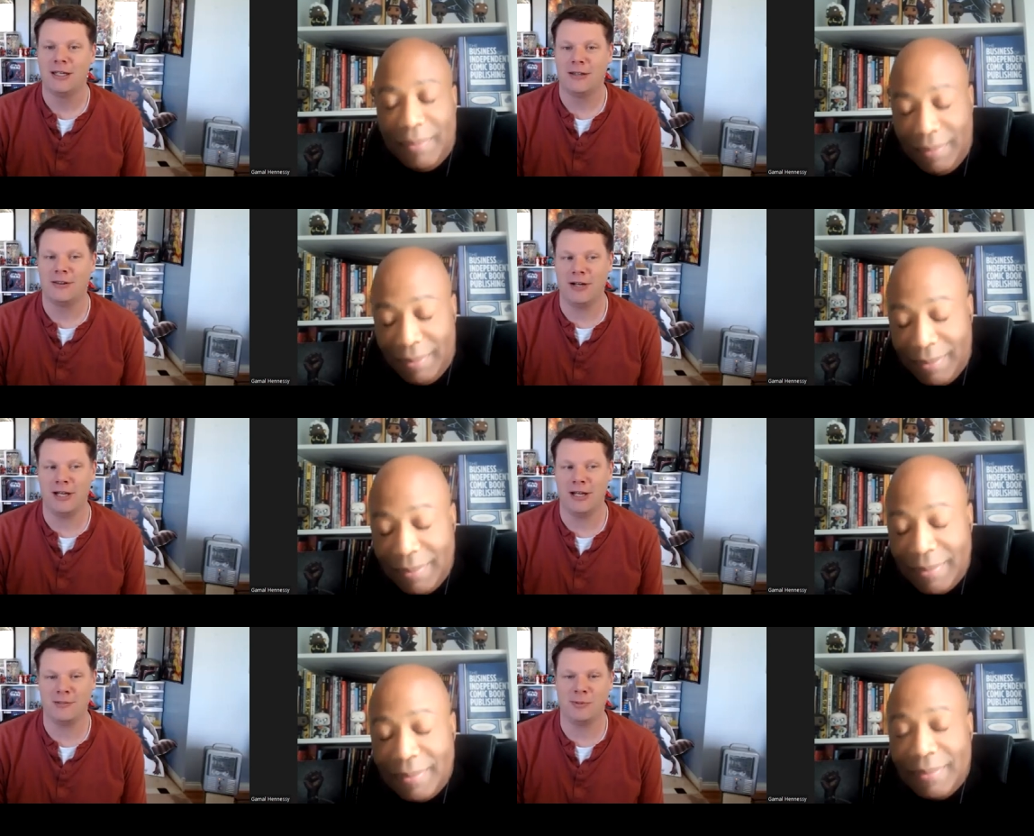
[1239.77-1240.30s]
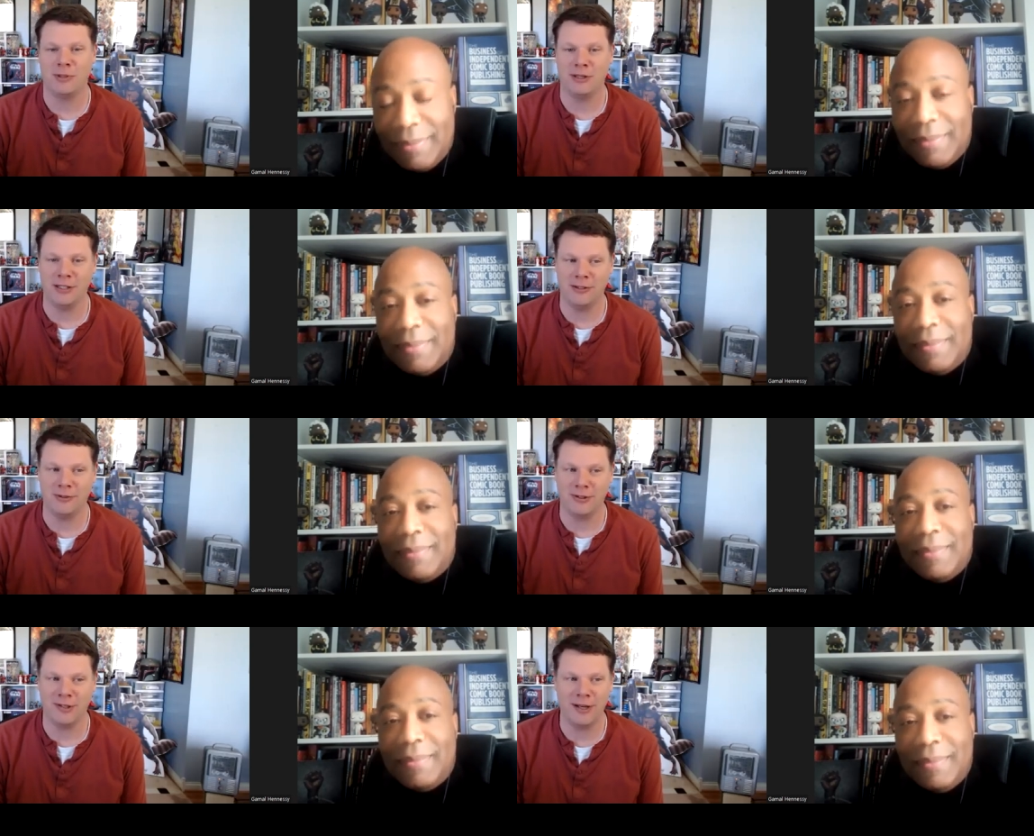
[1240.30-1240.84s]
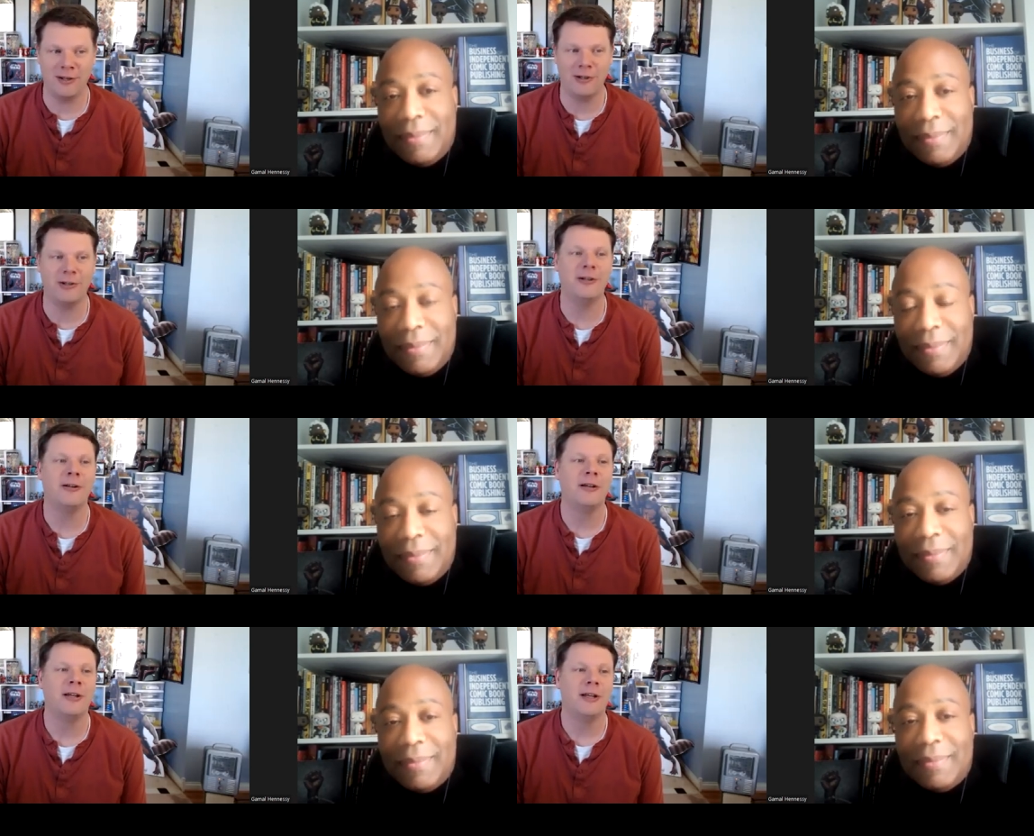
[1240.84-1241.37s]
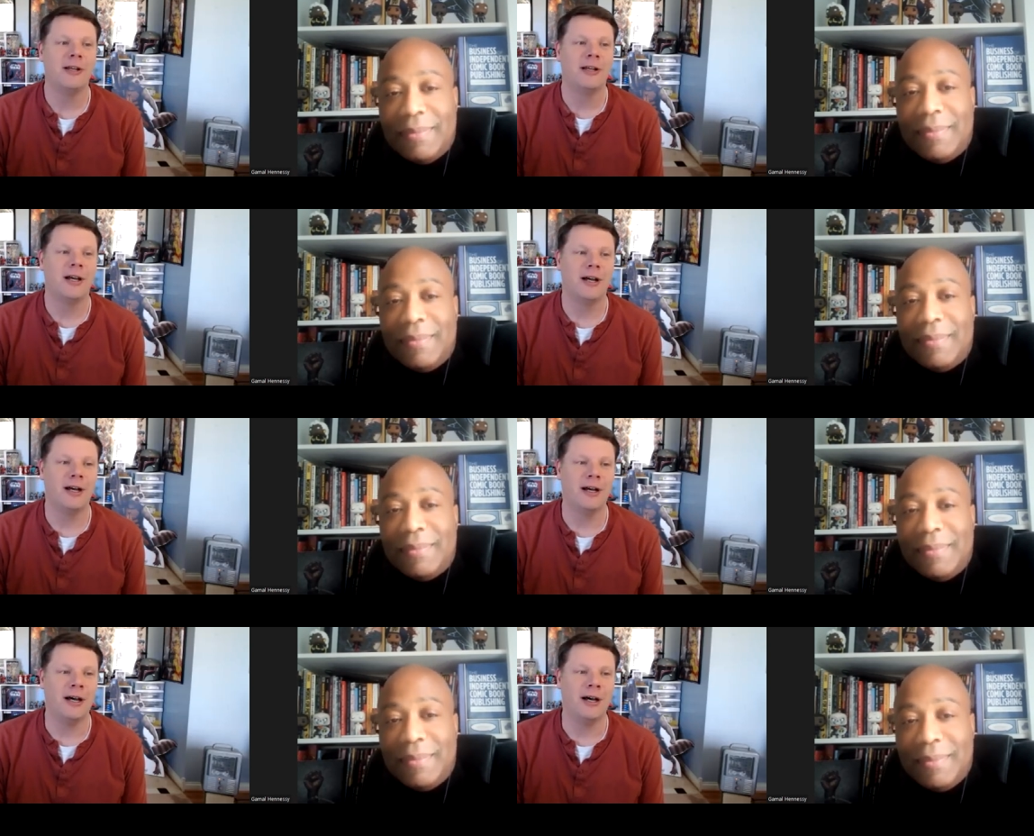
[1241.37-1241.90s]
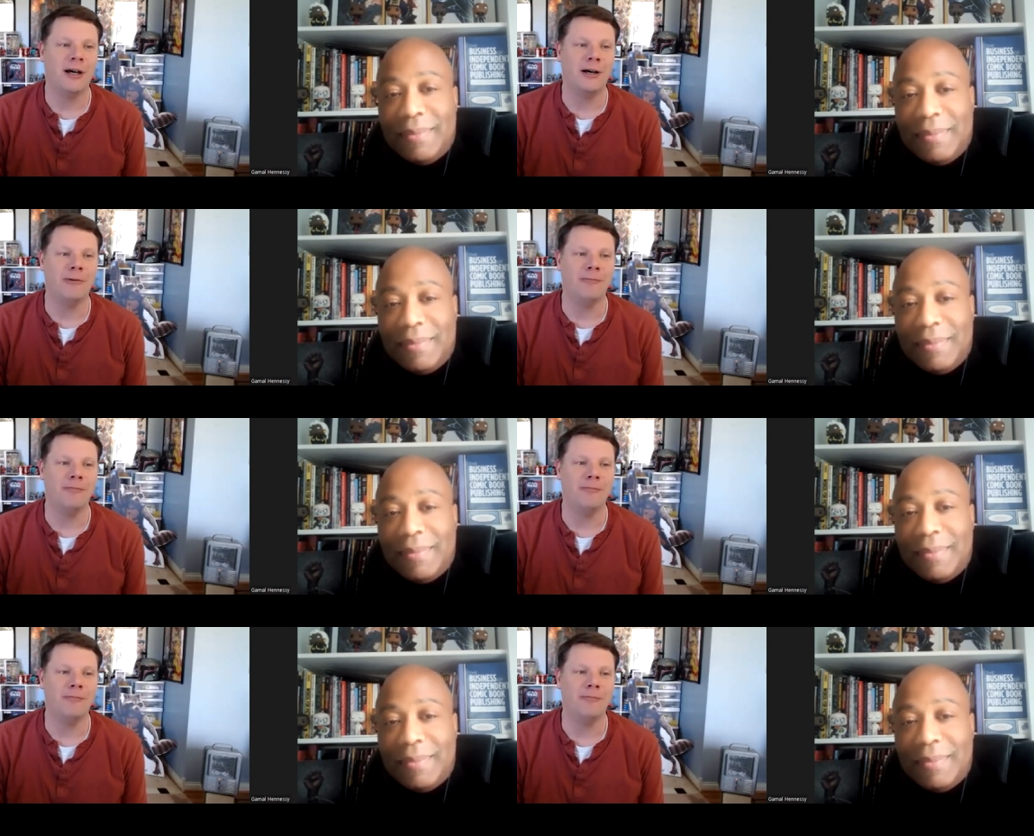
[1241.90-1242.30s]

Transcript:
Speaker 1: There has to be legal tender. Um,